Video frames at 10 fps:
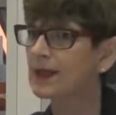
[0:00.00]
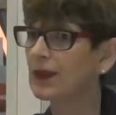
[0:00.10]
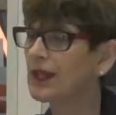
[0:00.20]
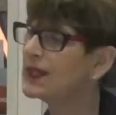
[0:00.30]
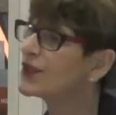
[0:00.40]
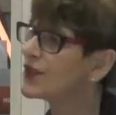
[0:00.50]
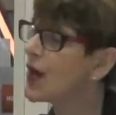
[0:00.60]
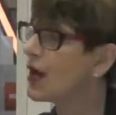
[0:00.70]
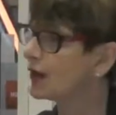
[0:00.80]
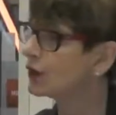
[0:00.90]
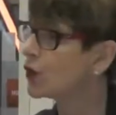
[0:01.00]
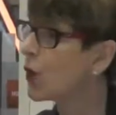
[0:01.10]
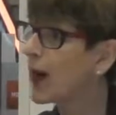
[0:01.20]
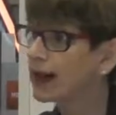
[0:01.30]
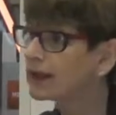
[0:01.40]
things done
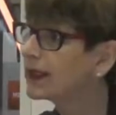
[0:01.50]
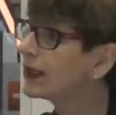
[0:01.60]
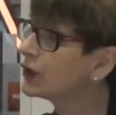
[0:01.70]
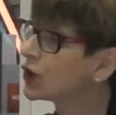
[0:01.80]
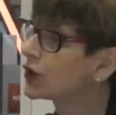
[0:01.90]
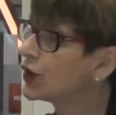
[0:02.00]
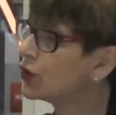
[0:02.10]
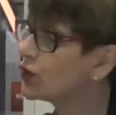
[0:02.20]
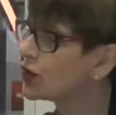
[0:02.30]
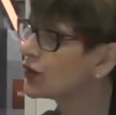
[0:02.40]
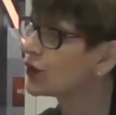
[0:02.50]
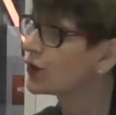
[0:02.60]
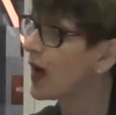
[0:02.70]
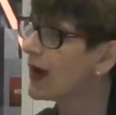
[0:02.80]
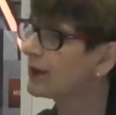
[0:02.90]
quickly, just that you just
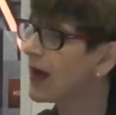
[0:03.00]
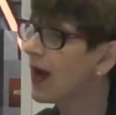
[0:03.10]
described.